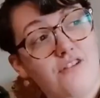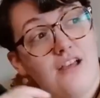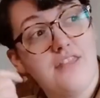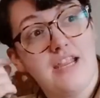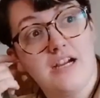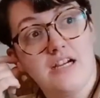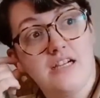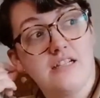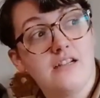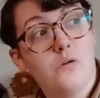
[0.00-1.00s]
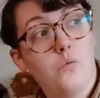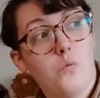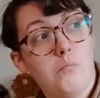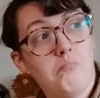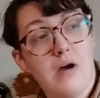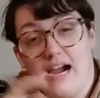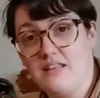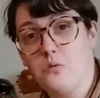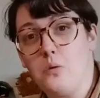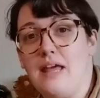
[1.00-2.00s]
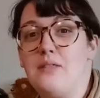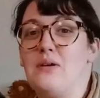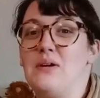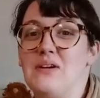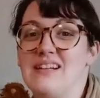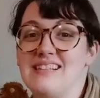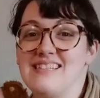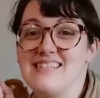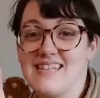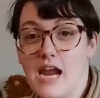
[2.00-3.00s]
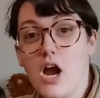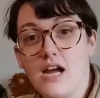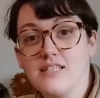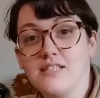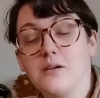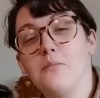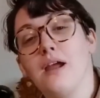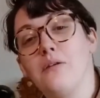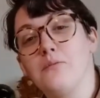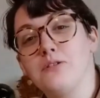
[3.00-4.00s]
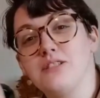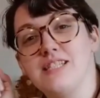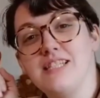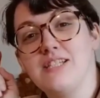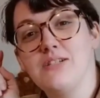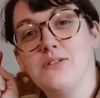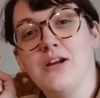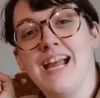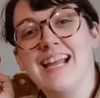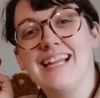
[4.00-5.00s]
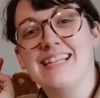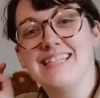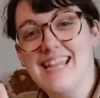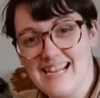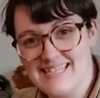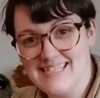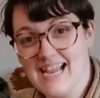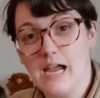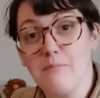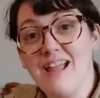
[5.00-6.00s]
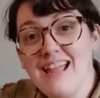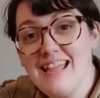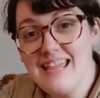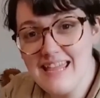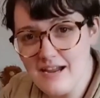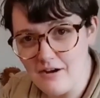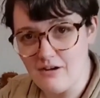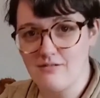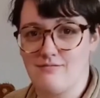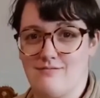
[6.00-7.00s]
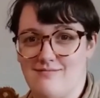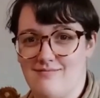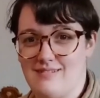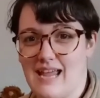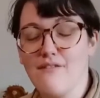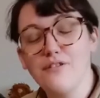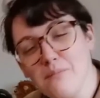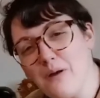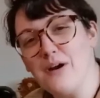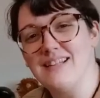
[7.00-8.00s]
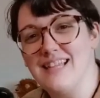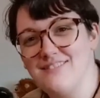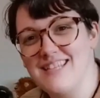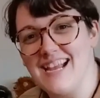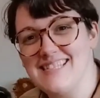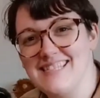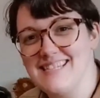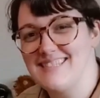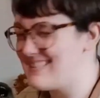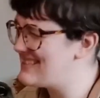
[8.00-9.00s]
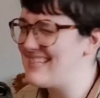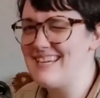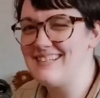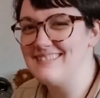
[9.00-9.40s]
out there. Mind the weather. Stay awesome, and we'll see you next time here at Vermont Wildlife Science Station. See ya.